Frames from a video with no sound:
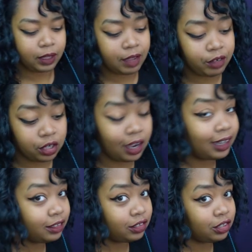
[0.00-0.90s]
I haven't
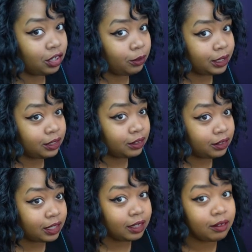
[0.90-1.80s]
gotten to going
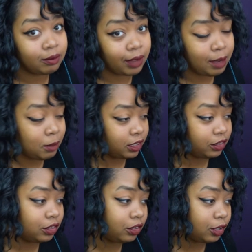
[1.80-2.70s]
to like fight
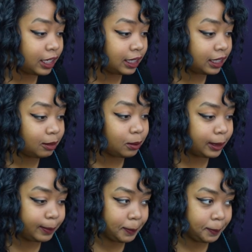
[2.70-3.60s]
monsters or anything, but